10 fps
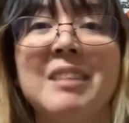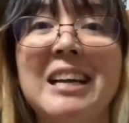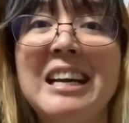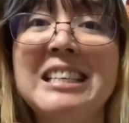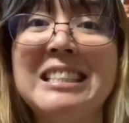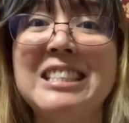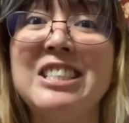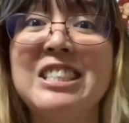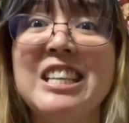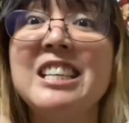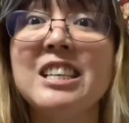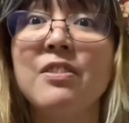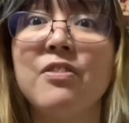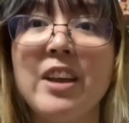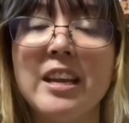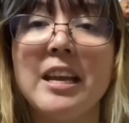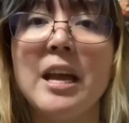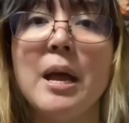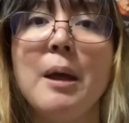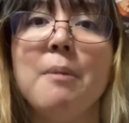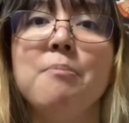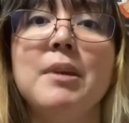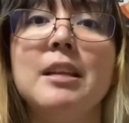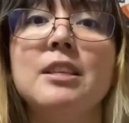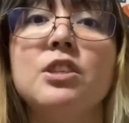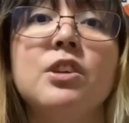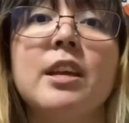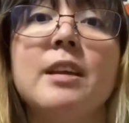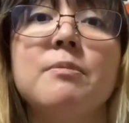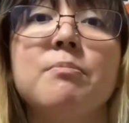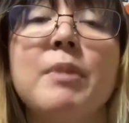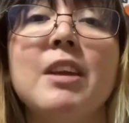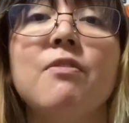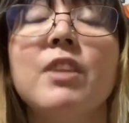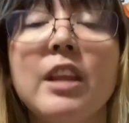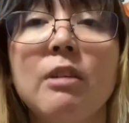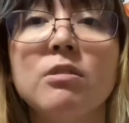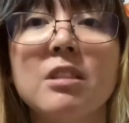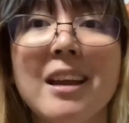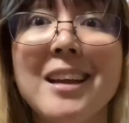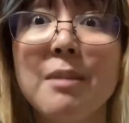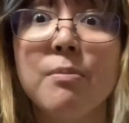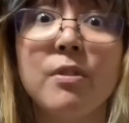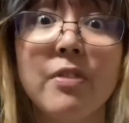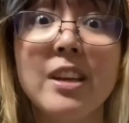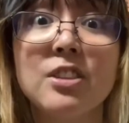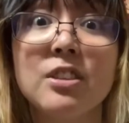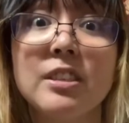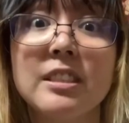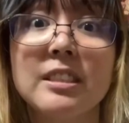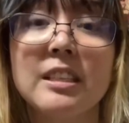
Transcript: anti-shake effect means you can make videos like a professional.